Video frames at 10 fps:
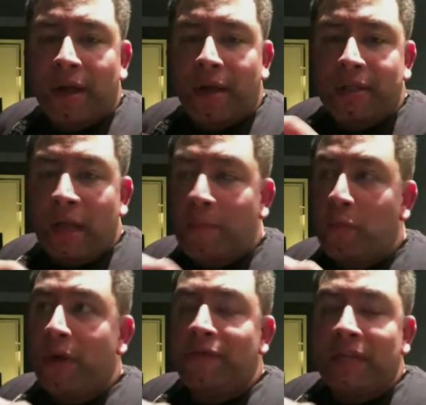
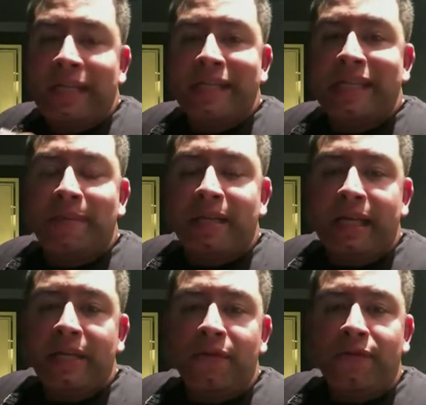somewhat of an
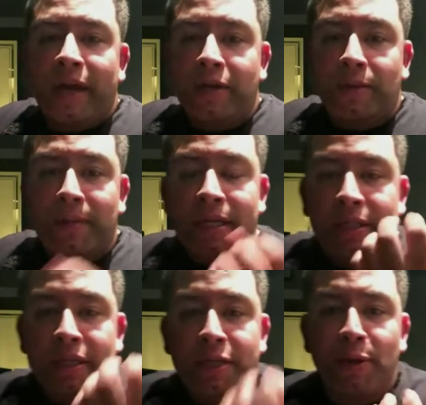intimidation factor because
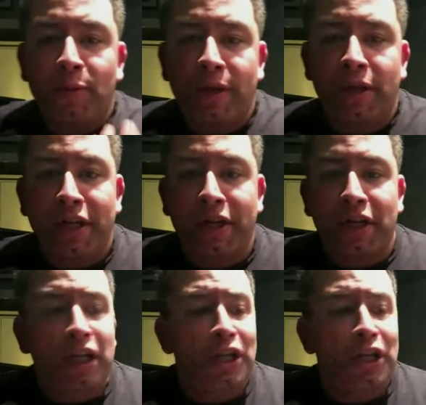let's be real here.